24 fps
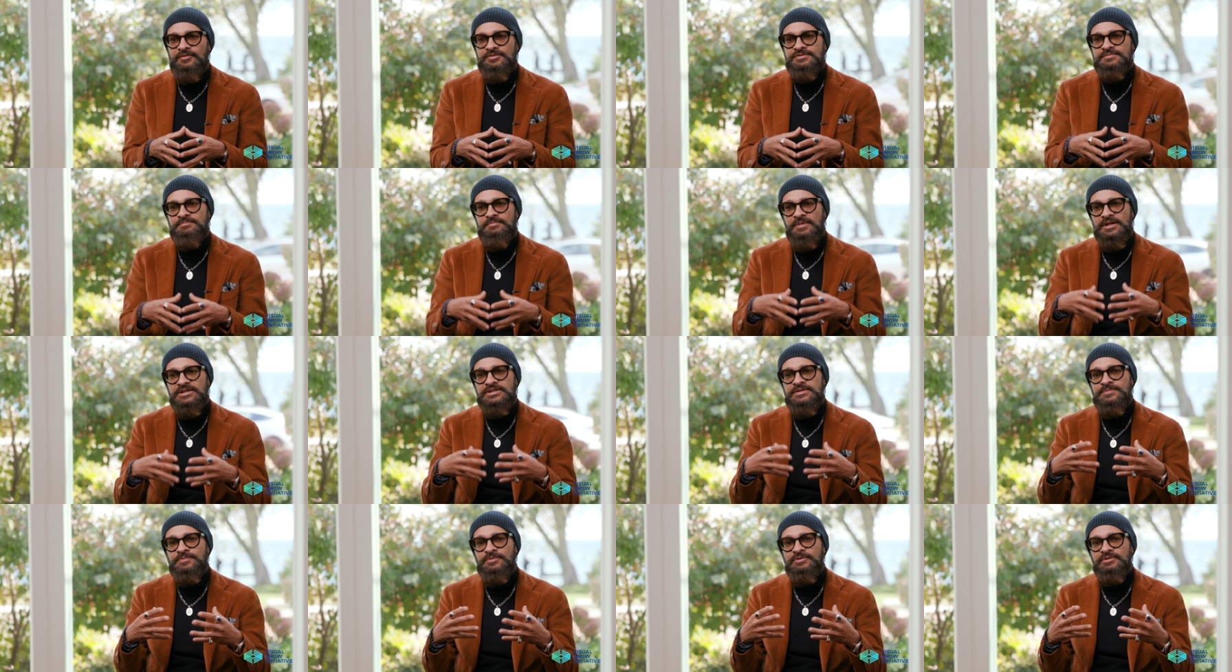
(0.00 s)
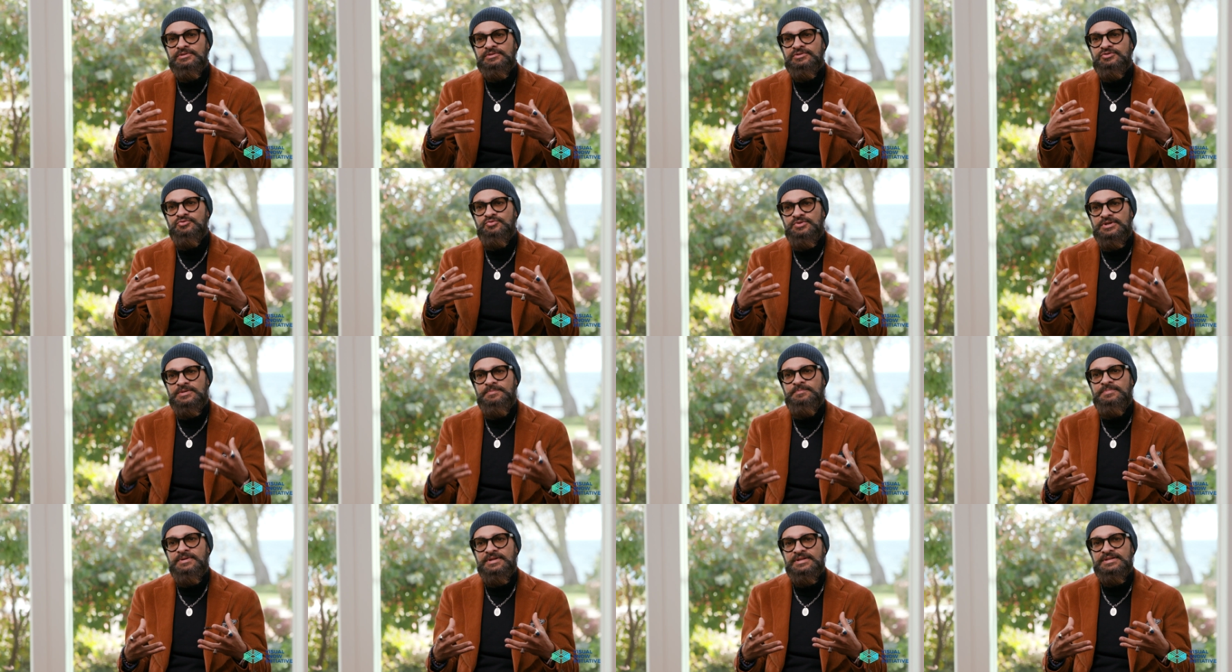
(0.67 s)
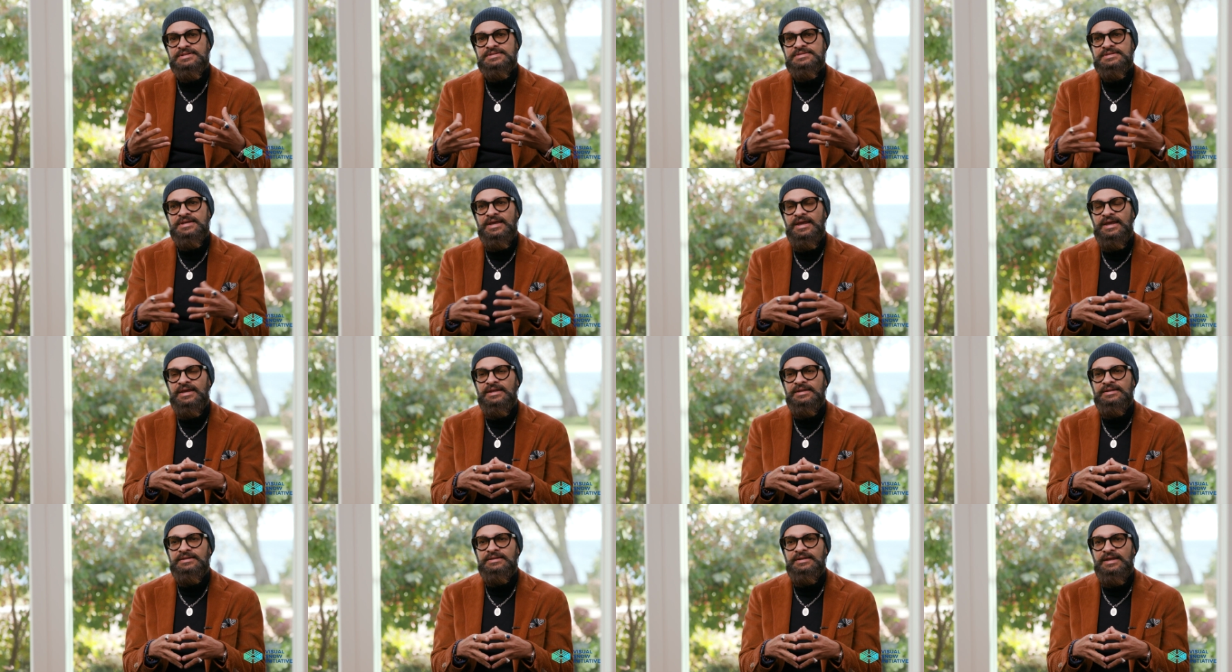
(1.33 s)
there's multiple treatments
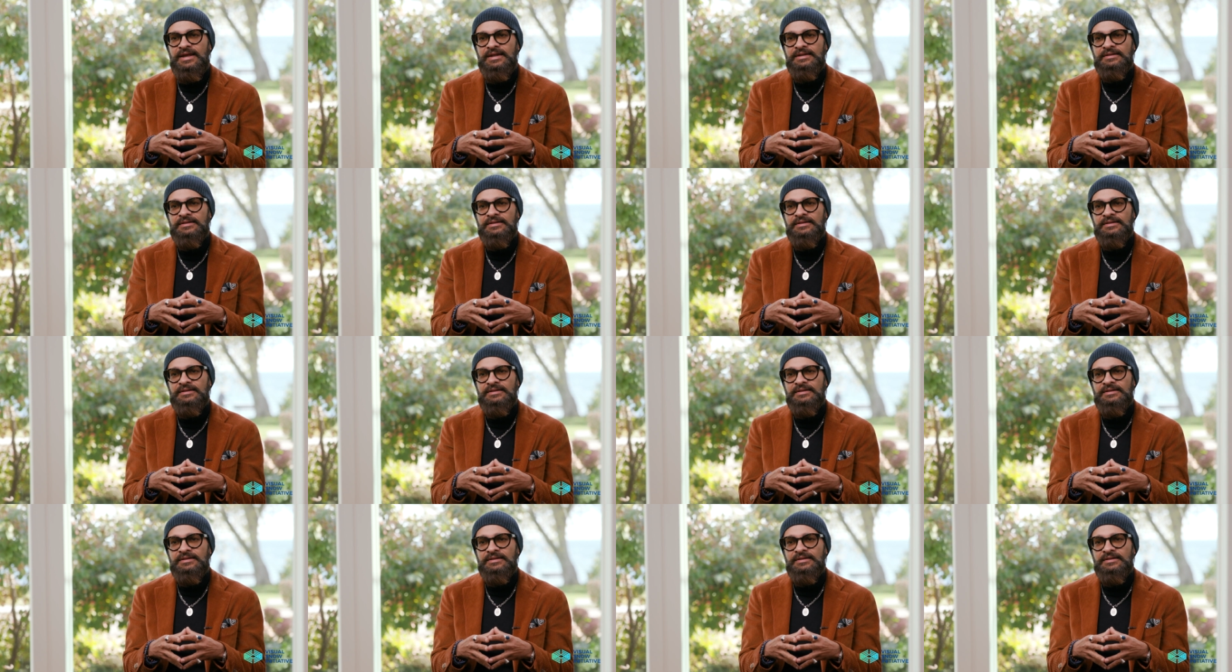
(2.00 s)
and,